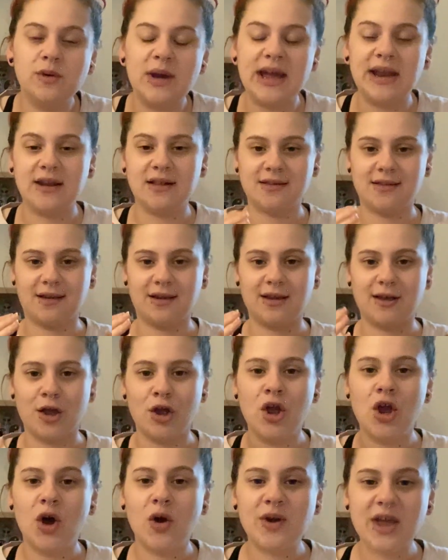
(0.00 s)
And it's like,
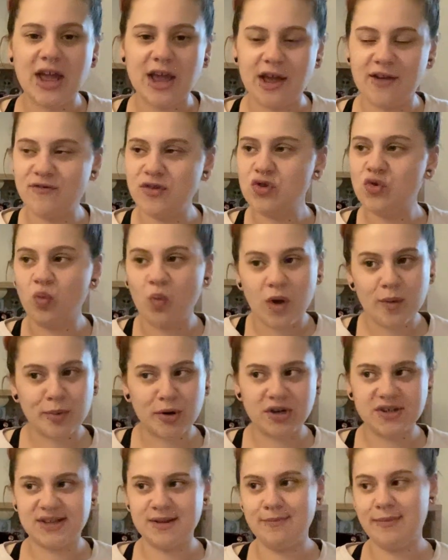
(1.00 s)
okay, if it's one
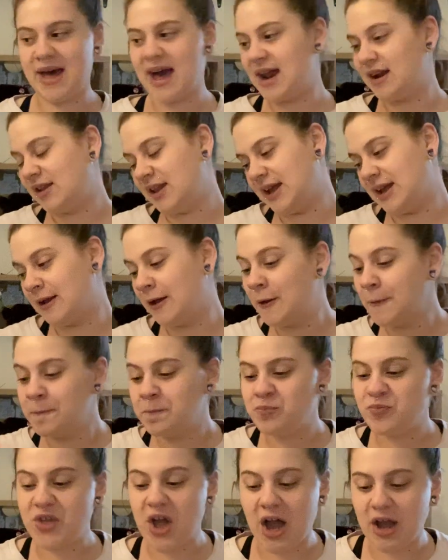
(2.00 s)
person battling,
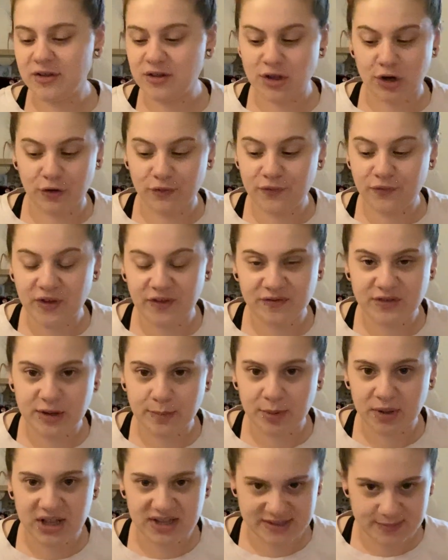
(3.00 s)
50
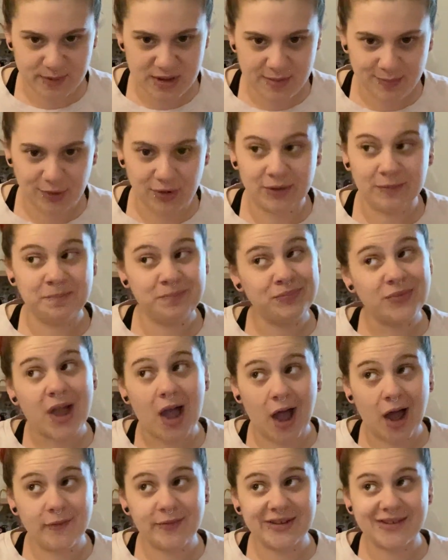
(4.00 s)
plus people,
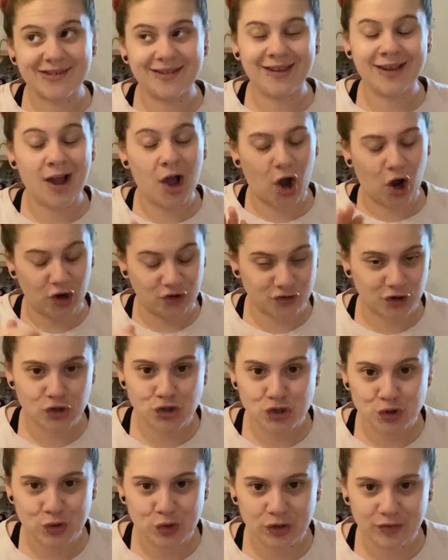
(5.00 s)
obviously odds aren't
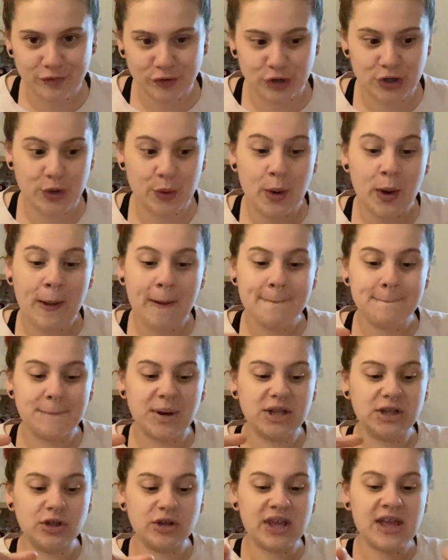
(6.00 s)
too good for you.
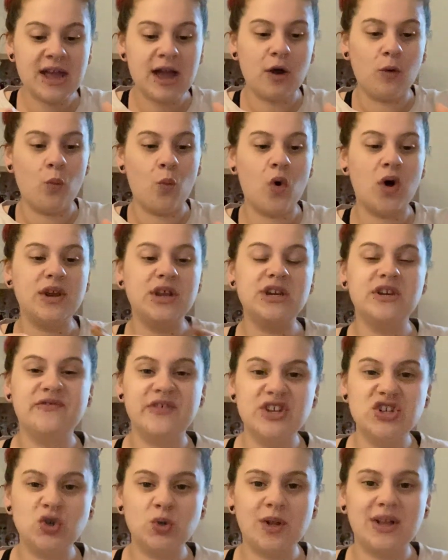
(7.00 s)
But looking at one
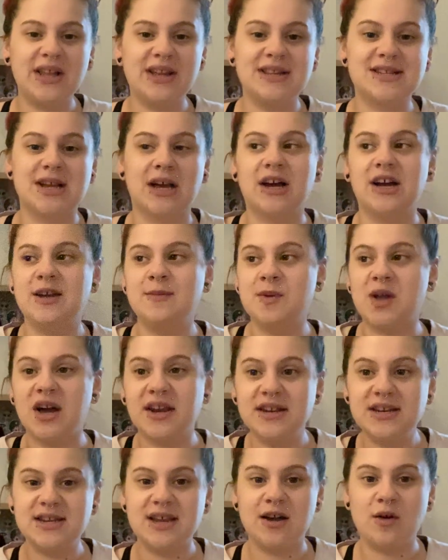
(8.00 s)
individual at a time,
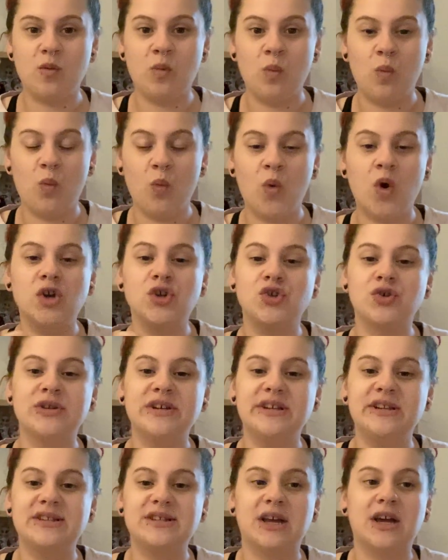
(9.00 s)
cutting down one
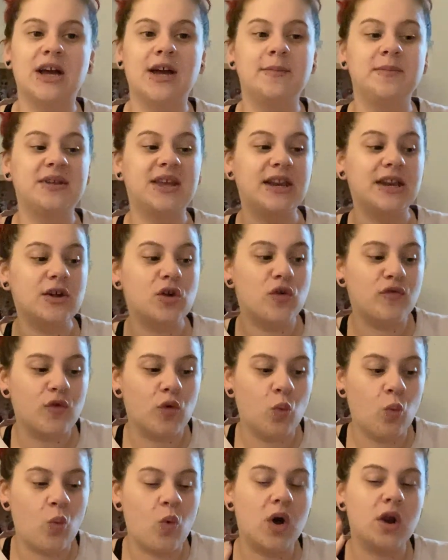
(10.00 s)
tree at a time, getting over
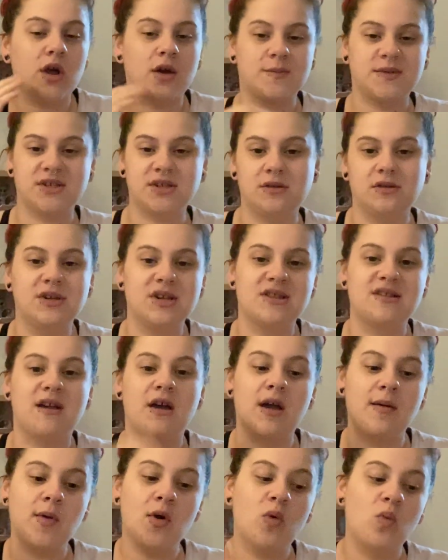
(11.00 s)
one obstacle at a
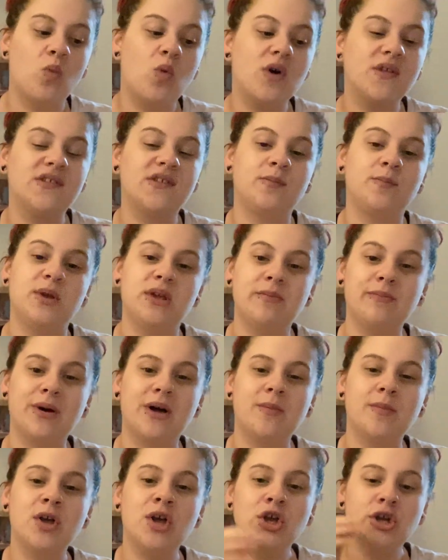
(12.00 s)
time, one speed
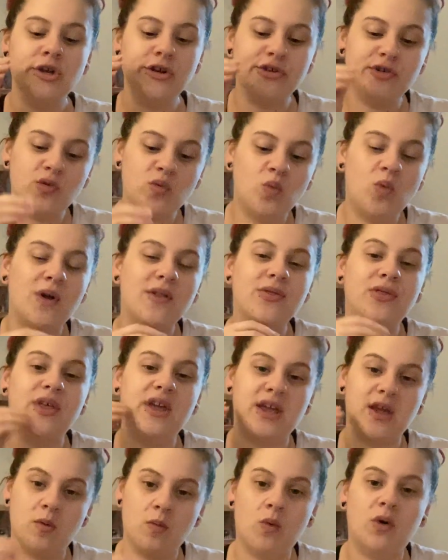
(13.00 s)
bump, you do one
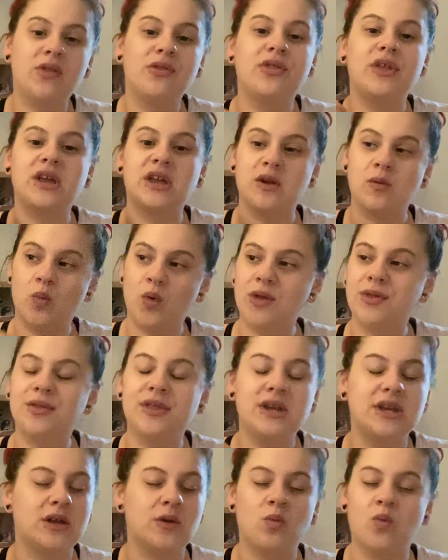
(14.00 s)
thing and one thing and one
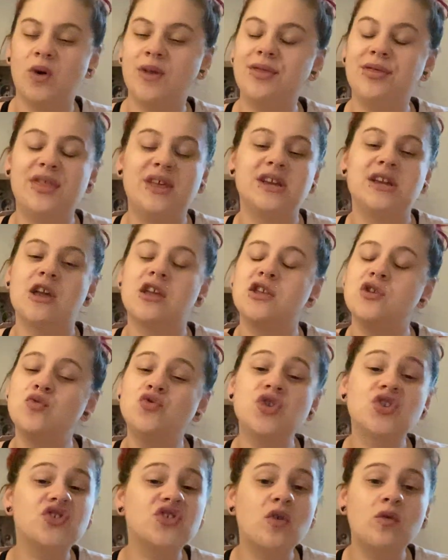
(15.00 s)
thing and one thing, and you
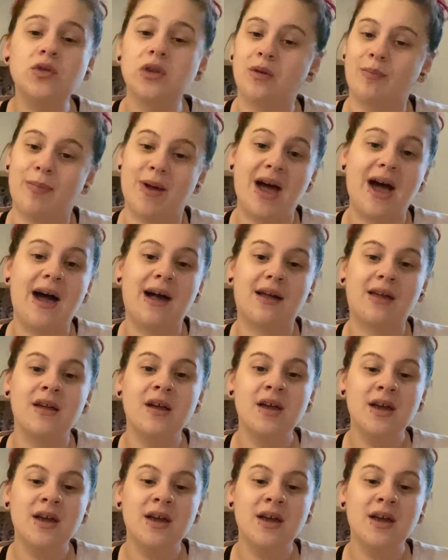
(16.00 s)
just don't look back.